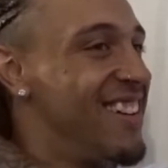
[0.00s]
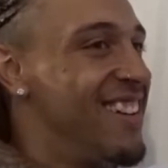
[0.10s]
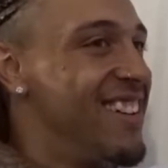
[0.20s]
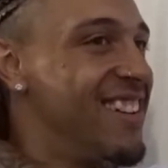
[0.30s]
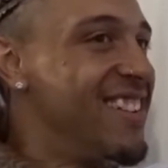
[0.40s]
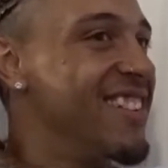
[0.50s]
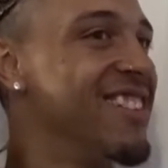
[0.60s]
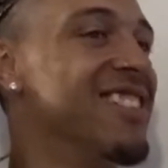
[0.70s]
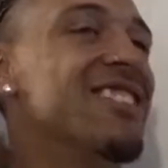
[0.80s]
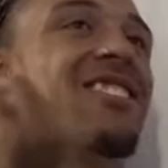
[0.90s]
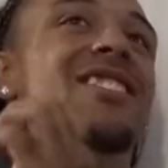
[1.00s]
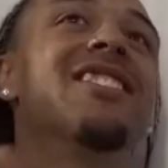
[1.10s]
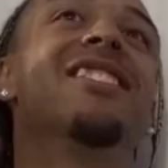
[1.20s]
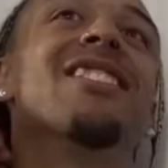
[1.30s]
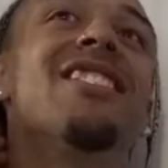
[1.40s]

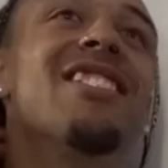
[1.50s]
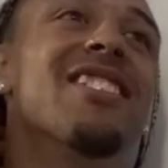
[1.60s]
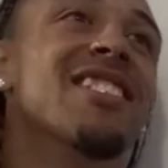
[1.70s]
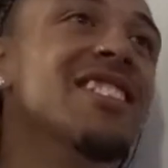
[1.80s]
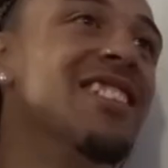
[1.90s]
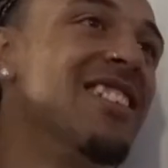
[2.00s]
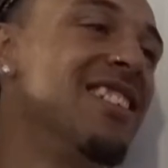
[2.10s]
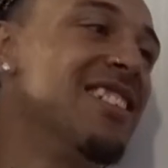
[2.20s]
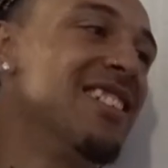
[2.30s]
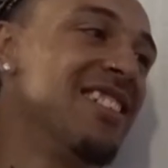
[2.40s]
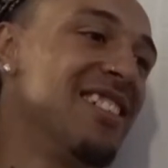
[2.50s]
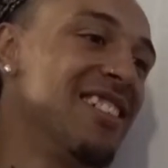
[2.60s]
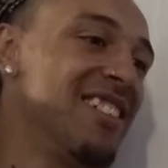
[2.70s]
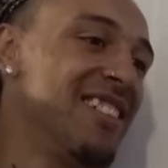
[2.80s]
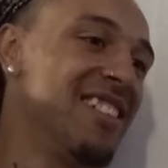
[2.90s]

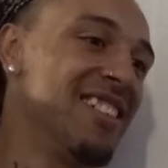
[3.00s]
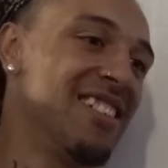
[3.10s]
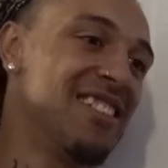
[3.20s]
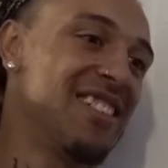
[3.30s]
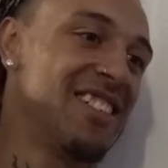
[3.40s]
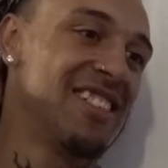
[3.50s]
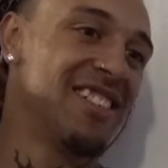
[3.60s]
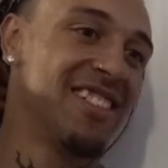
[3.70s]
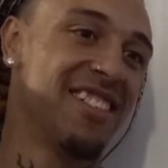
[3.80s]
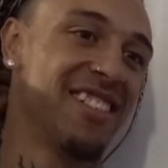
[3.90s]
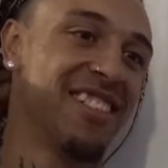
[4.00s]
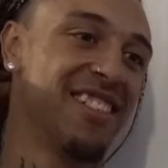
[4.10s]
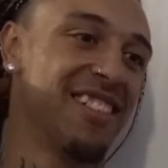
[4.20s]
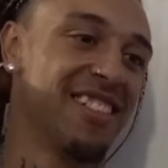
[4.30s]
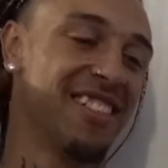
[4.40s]

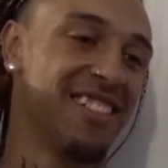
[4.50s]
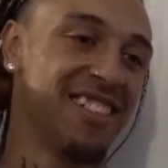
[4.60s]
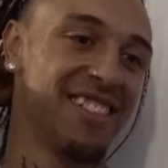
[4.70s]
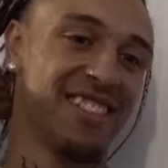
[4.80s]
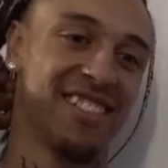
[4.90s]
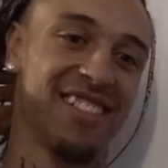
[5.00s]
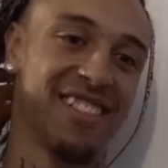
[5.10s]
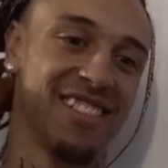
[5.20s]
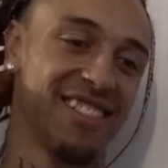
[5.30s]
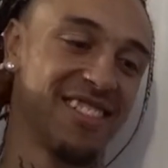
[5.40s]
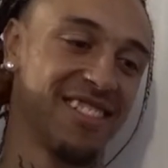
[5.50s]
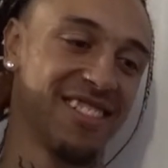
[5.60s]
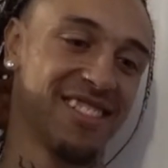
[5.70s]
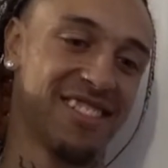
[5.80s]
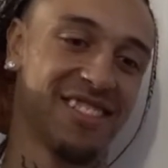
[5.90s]

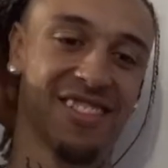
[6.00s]
(not speaking)